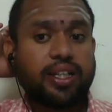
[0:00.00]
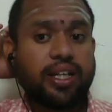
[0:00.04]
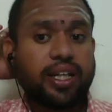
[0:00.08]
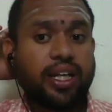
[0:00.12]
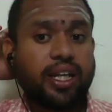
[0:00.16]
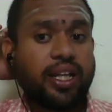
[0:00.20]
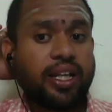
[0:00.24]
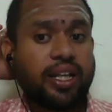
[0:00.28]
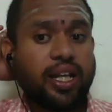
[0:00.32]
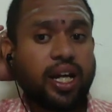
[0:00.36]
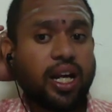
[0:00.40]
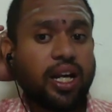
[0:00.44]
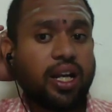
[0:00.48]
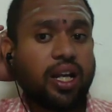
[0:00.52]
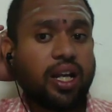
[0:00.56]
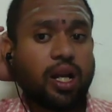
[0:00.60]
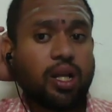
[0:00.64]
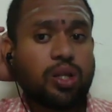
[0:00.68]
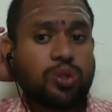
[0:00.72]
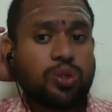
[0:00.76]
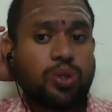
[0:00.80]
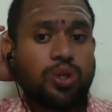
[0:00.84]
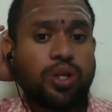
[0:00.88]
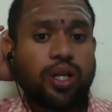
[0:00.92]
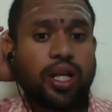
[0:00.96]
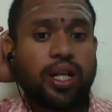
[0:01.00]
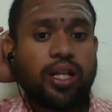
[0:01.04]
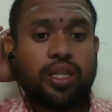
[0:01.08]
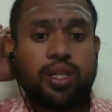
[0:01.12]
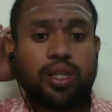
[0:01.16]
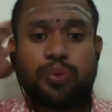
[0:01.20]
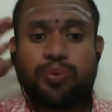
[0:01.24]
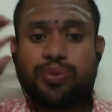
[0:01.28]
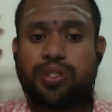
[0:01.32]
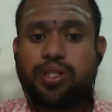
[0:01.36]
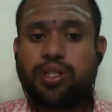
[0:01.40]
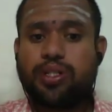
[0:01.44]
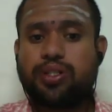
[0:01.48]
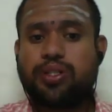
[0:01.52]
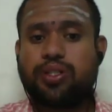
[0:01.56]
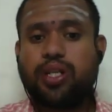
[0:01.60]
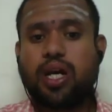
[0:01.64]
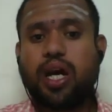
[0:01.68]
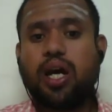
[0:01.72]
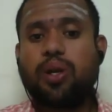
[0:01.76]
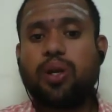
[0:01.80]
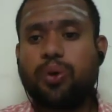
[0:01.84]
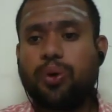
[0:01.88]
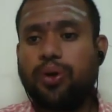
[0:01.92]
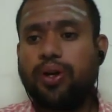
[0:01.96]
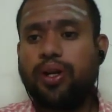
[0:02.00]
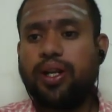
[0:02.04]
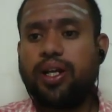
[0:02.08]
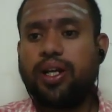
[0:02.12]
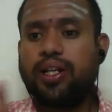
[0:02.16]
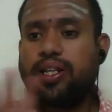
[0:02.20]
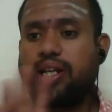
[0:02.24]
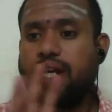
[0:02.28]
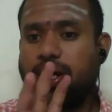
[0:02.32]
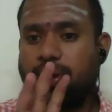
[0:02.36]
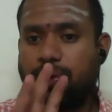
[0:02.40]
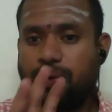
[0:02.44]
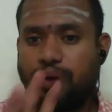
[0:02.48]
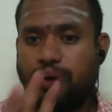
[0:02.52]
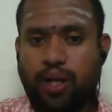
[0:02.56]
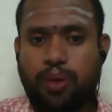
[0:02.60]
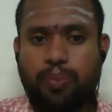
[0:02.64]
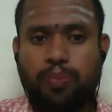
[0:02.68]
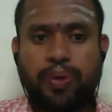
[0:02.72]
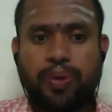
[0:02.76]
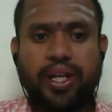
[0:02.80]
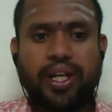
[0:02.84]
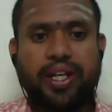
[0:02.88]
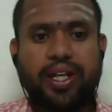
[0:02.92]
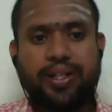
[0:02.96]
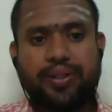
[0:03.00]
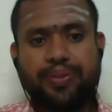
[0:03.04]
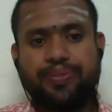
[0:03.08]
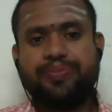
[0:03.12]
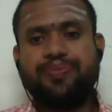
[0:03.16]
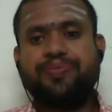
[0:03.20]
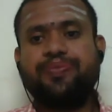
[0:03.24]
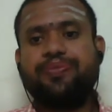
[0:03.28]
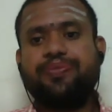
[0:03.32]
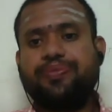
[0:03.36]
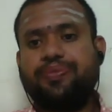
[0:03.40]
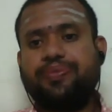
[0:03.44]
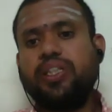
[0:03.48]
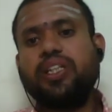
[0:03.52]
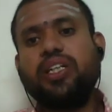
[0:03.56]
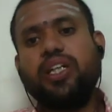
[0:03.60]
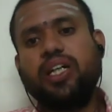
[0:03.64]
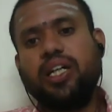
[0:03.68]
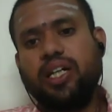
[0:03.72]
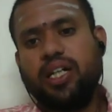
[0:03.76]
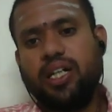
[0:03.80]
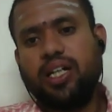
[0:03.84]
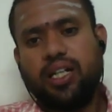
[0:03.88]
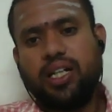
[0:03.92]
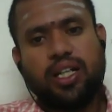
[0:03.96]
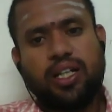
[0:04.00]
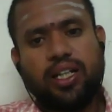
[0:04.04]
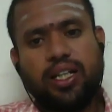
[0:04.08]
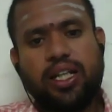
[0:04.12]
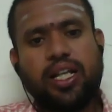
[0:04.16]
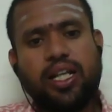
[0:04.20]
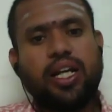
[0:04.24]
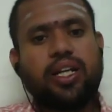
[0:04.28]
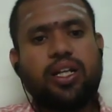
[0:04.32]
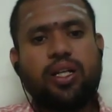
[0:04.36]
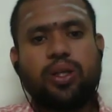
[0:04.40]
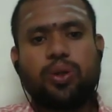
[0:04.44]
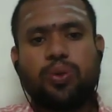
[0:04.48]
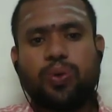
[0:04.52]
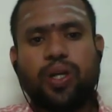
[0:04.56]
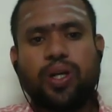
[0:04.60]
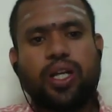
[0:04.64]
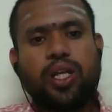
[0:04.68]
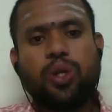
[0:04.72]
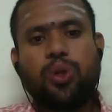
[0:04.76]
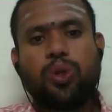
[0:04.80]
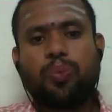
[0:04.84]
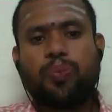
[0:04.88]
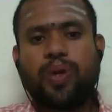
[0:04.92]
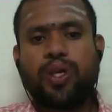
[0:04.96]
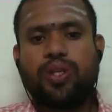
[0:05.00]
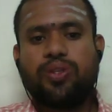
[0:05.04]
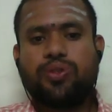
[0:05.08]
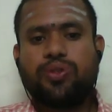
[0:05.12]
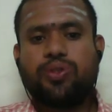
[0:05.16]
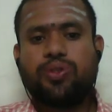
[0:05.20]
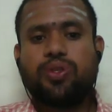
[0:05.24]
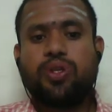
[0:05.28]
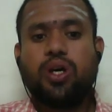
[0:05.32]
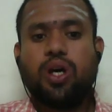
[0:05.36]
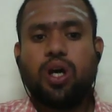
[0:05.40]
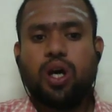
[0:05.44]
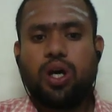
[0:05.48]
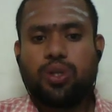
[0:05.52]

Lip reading: In that also 10,000 shareholder, they have not paid that 20 rupees.